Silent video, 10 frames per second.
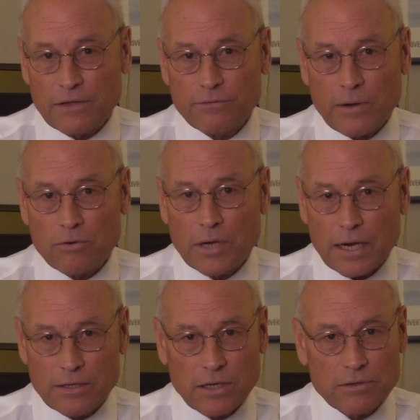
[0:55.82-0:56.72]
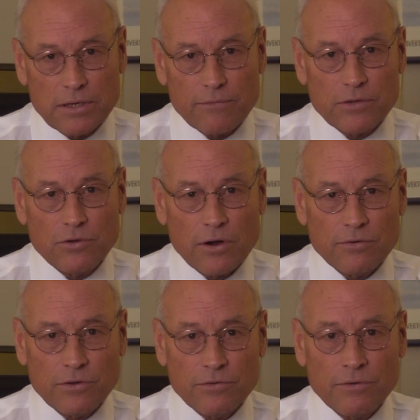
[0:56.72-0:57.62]
is found not guilty of the
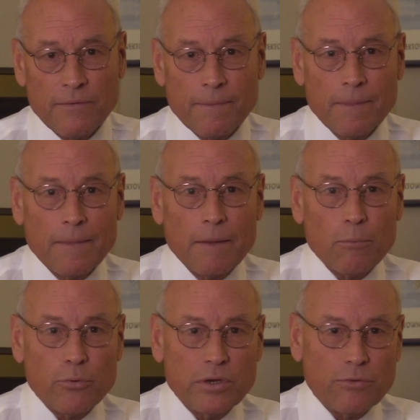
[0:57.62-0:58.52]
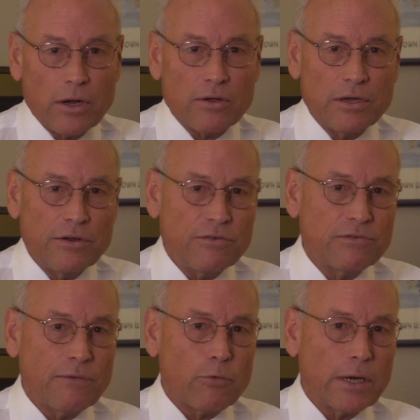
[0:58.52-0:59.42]
charges, pretrial
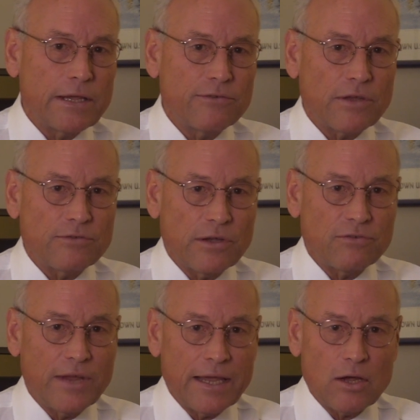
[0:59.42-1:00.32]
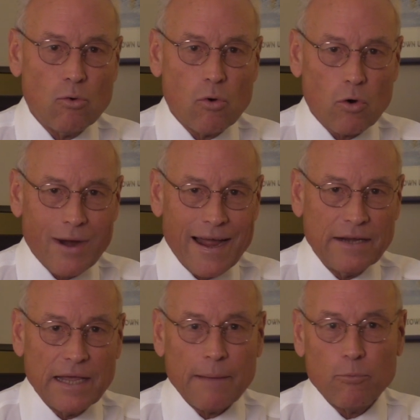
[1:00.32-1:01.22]
conditions of release such as DANCO or
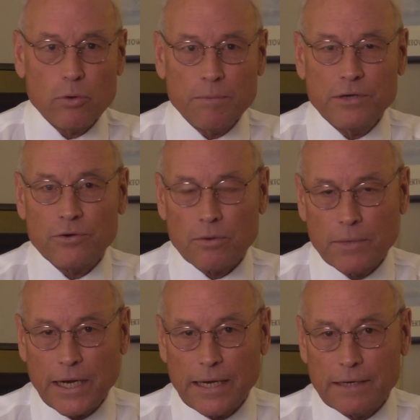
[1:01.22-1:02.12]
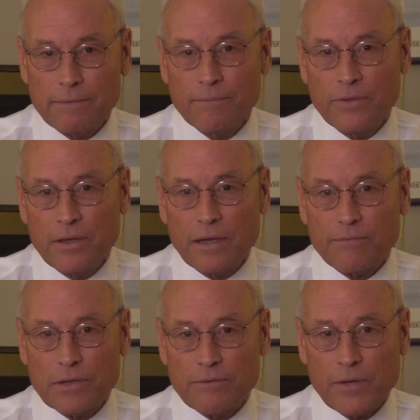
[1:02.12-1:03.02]
IDAP would be terminated.
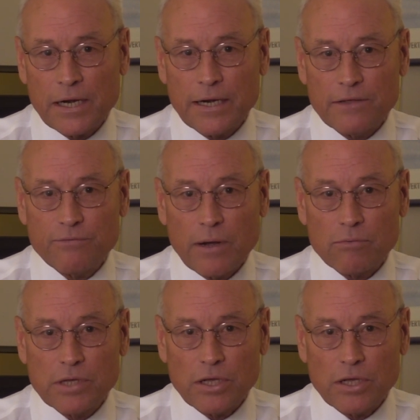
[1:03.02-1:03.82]
If the defendant is found